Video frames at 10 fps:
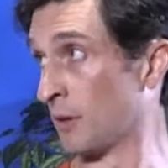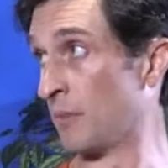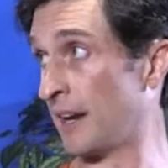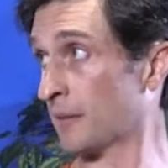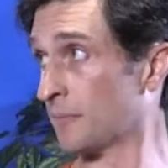
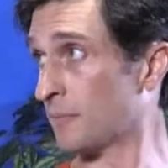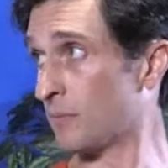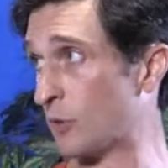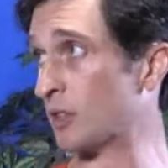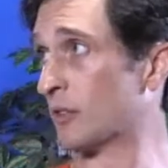there.
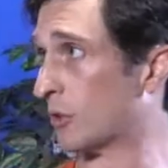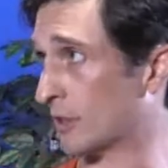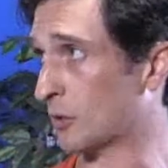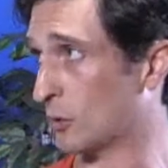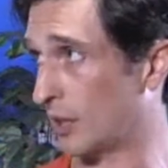Really, really
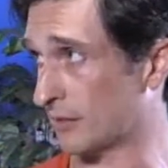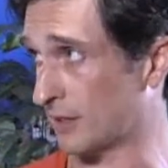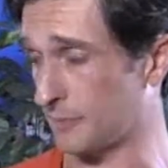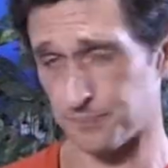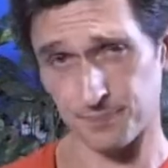cool
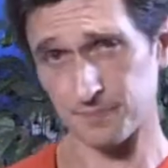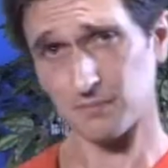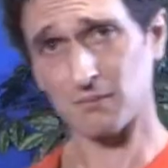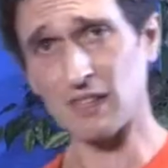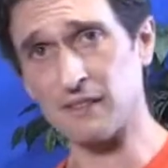exercise.
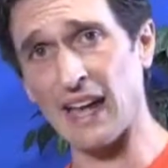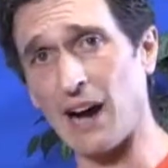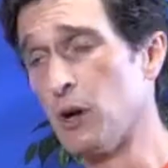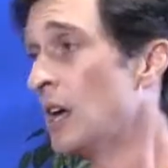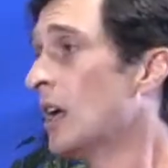
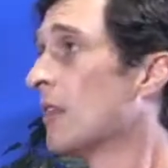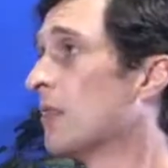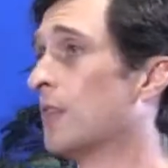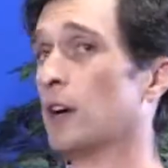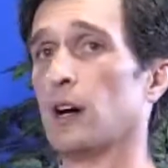Now,
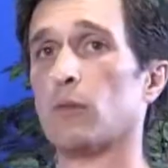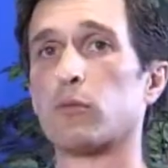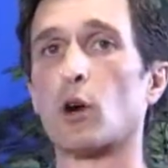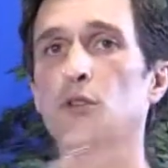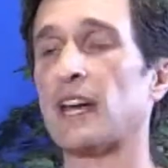the
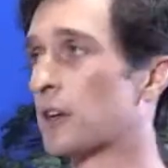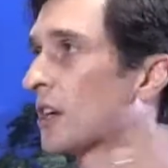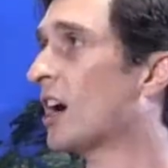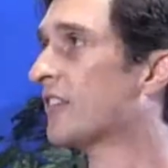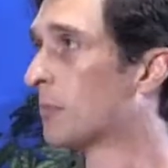rotator
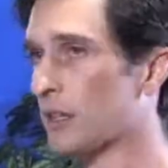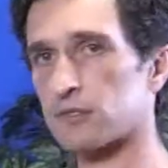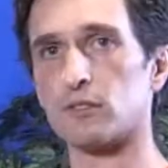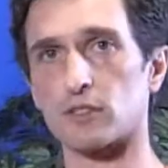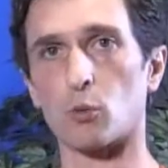cuff
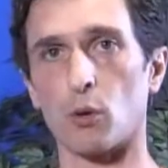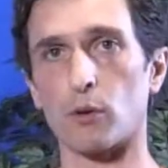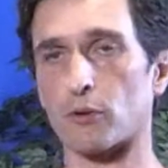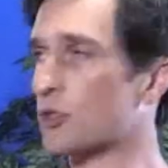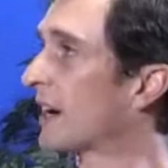muscles are what we
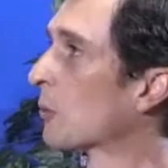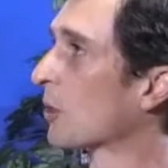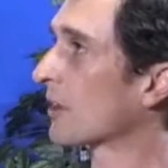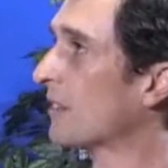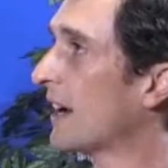were trying to
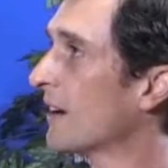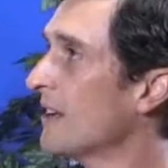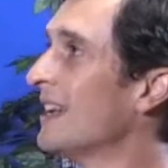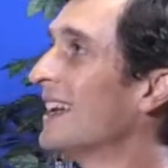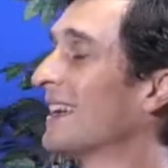work there.
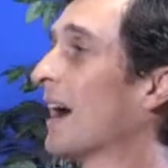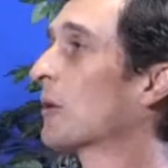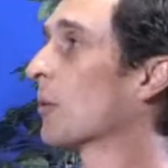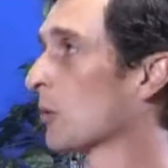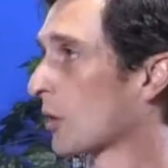Now we
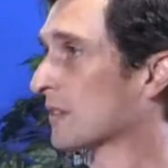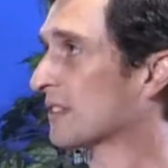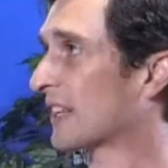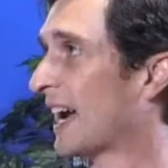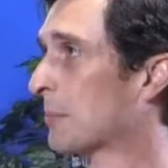want to work the
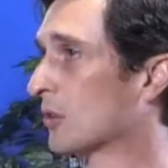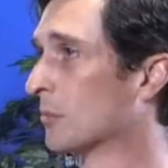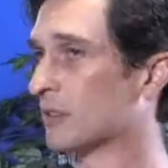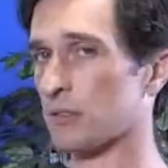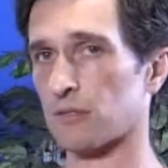scapular
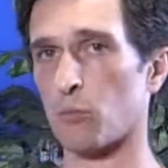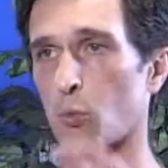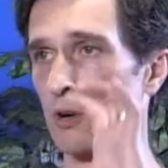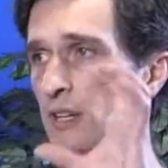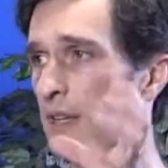muscles.
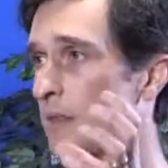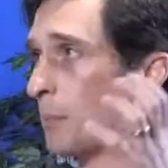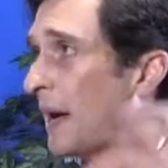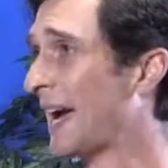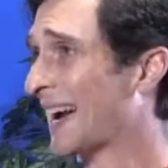Working the
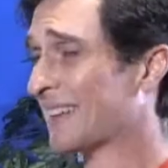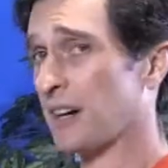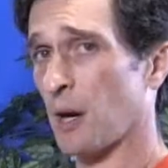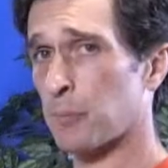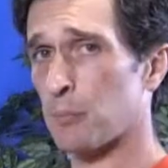back, the
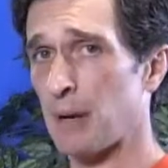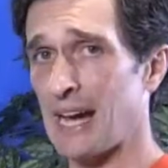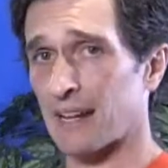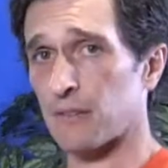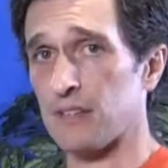upper
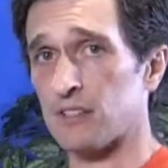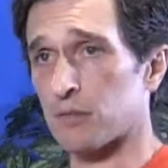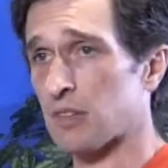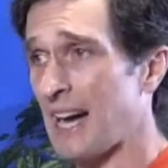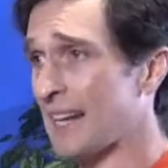back, these
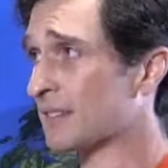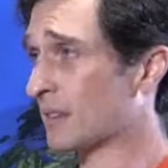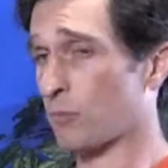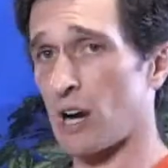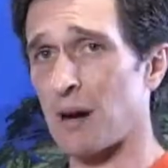lats
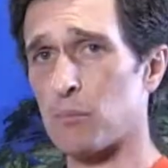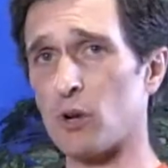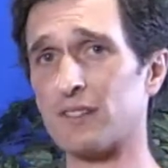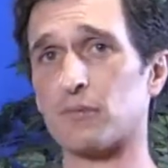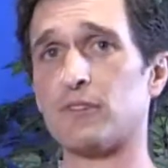and
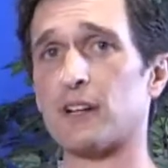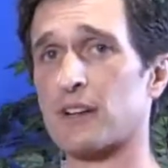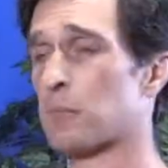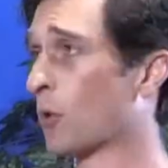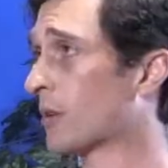rhomboids, very
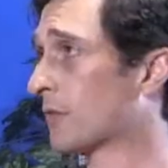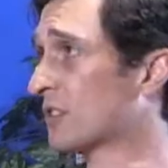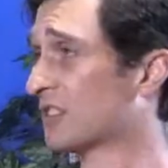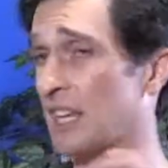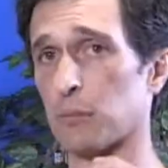important for
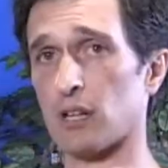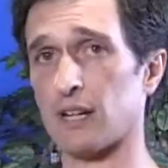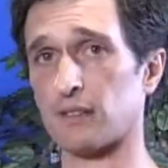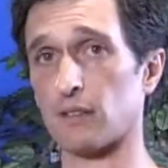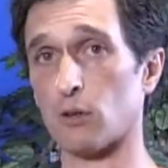
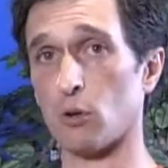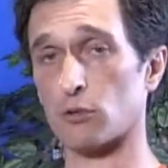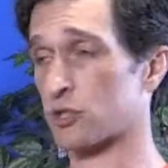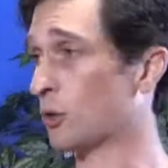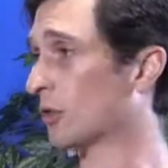stabilizing the whole
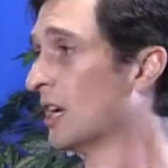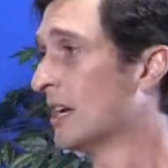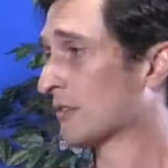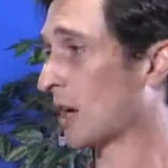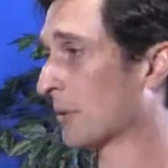shoulder.
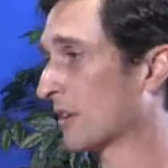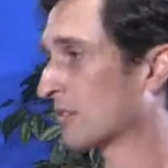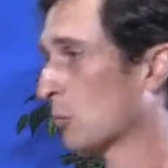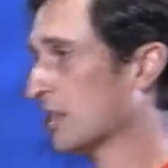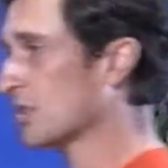So I'm going to switch